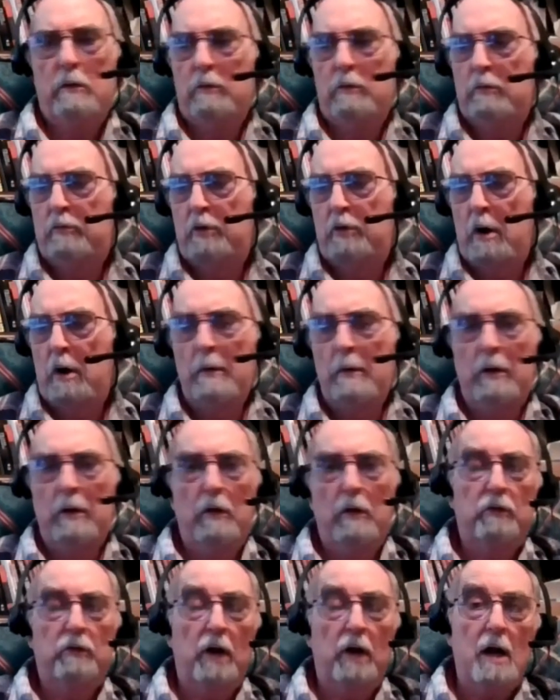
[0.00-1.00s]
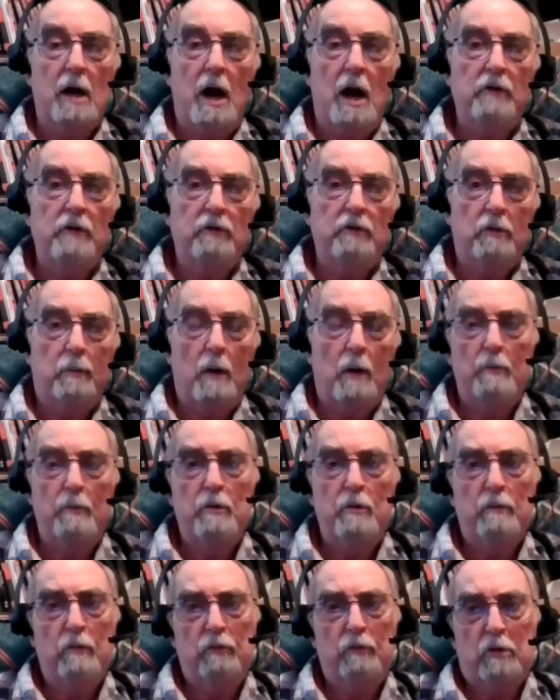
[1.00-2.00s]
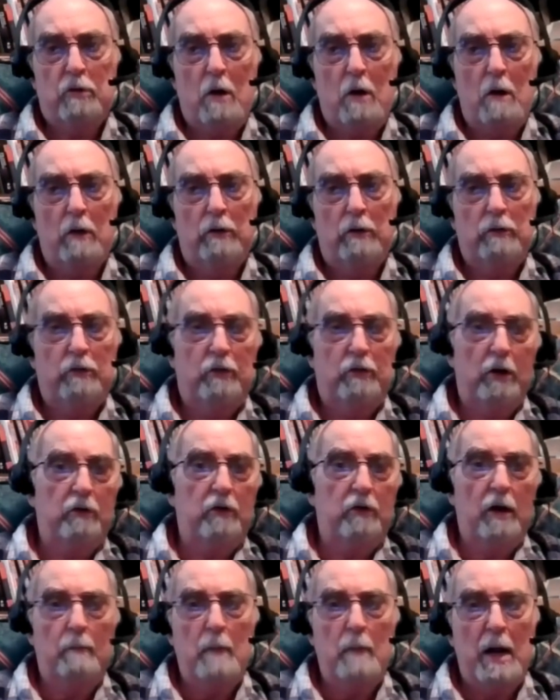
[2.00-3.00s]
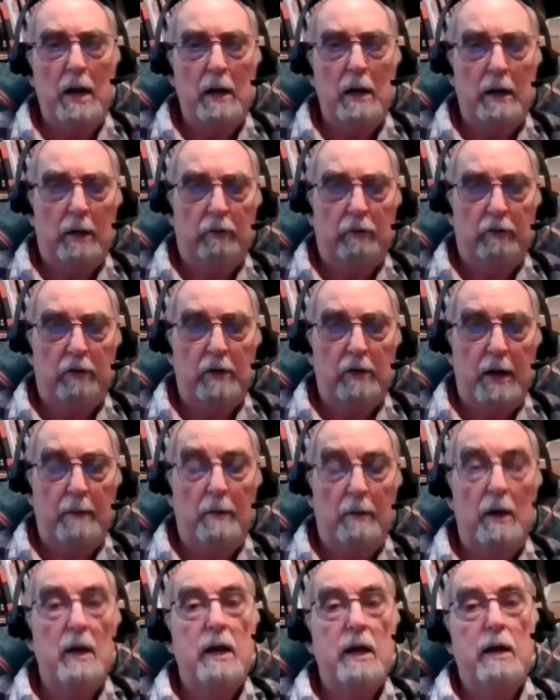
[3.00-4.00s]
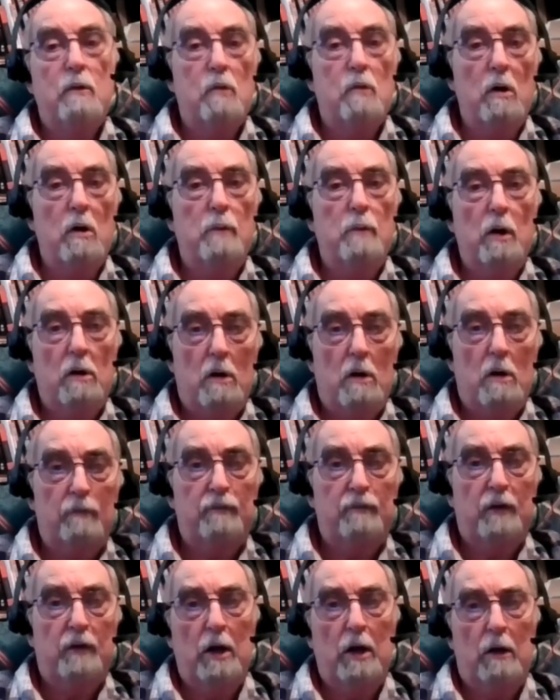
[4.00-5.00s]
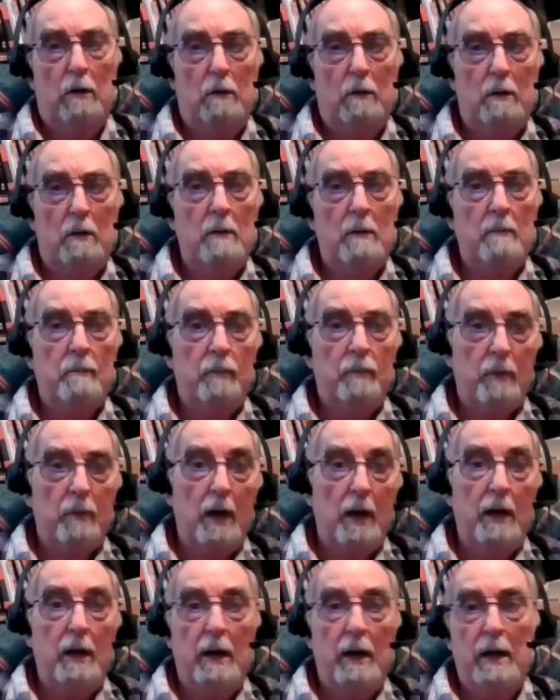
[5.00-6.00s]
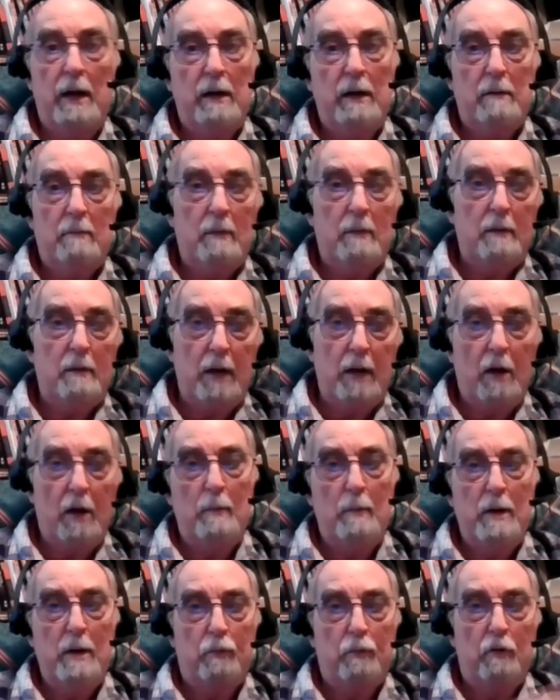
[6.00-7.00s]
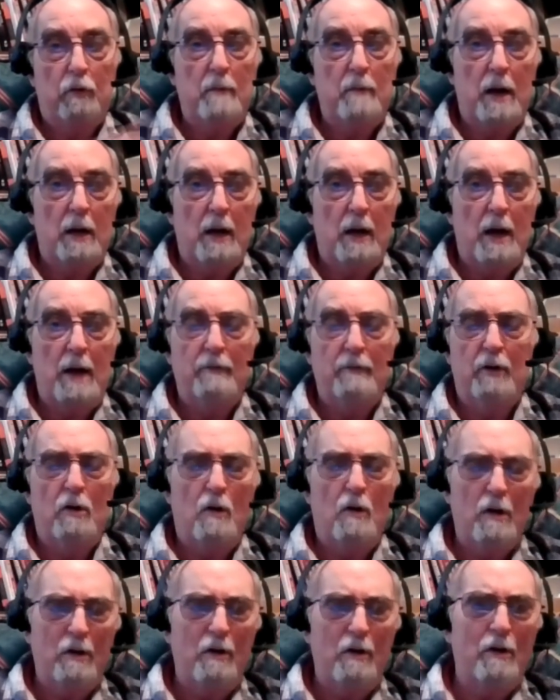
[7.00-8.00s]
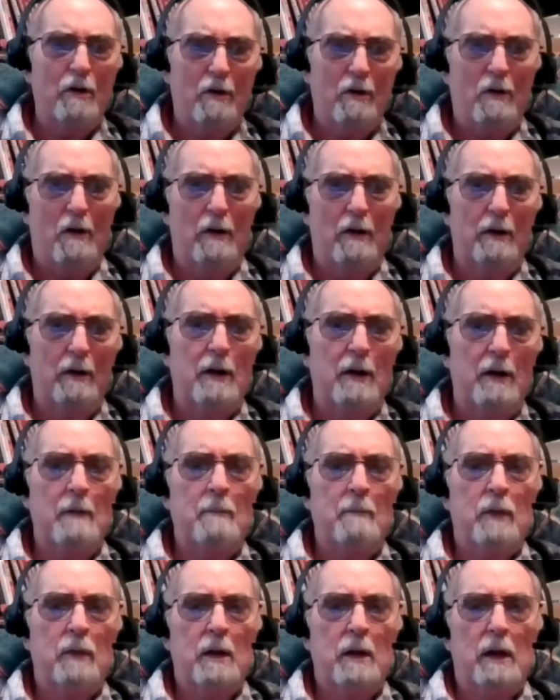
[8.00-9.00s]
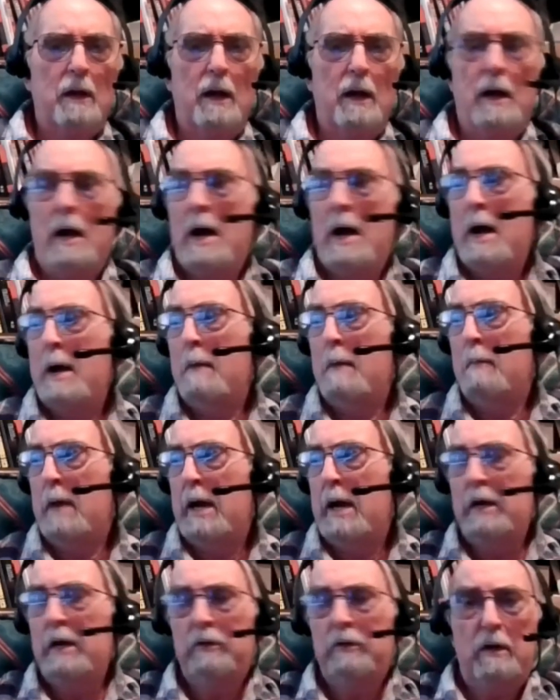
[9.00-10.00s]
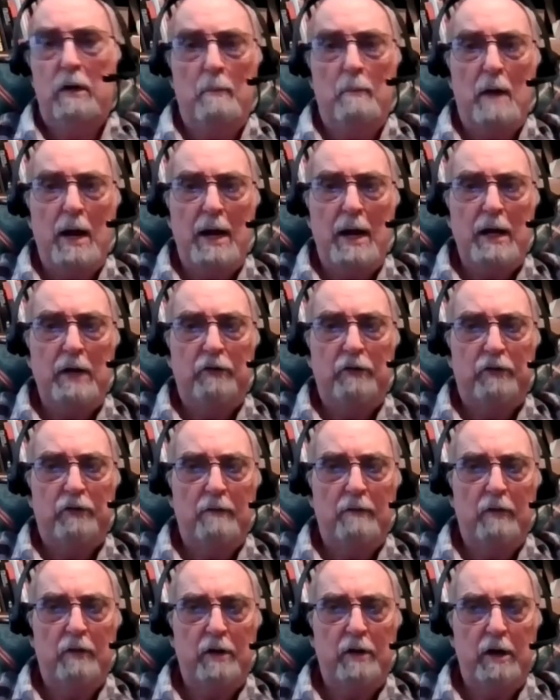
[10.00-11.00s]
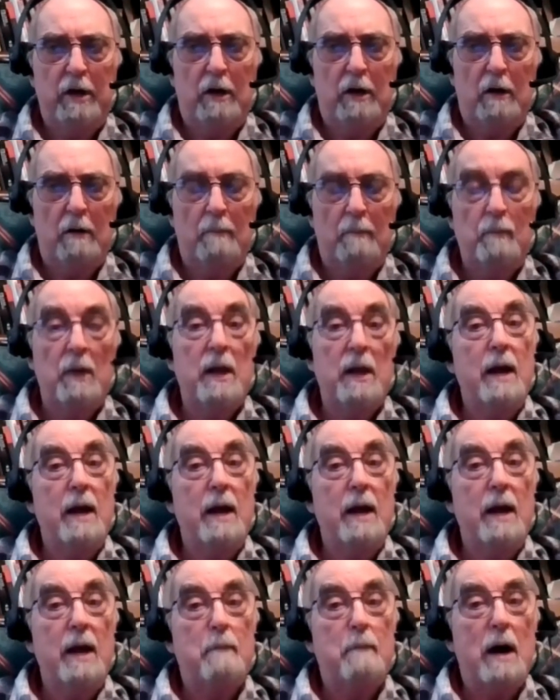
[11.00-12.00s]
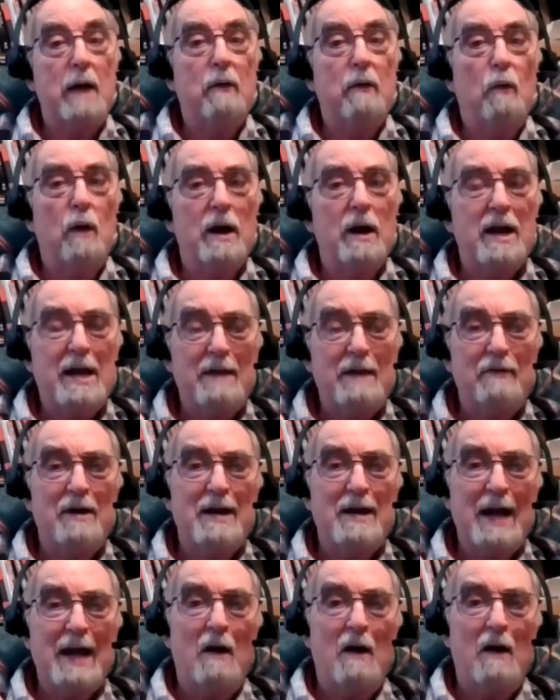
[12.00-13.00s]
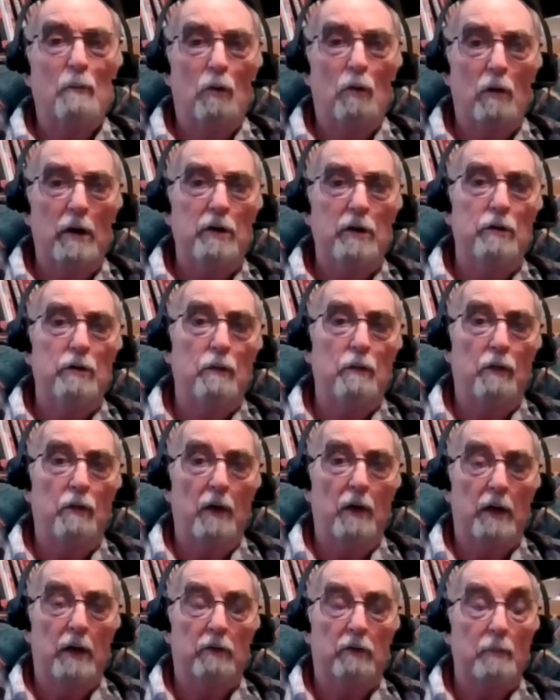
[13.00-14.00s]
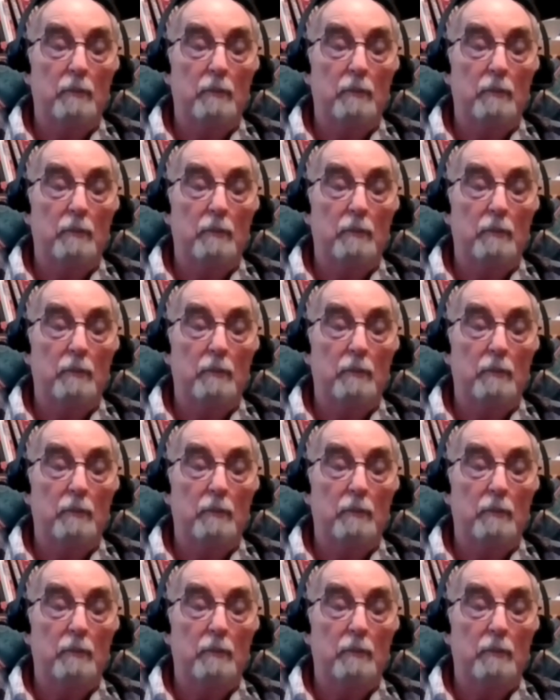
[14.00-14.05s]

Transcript: chairman of the psychology department at the University of Chicago, Csikszentmihalyi, as you name it. He wrote a book called Flow, and it helped me improve my life, and on and on and on. I am 80 in my 87th year, and by the way, even now I'm learning new things. I'm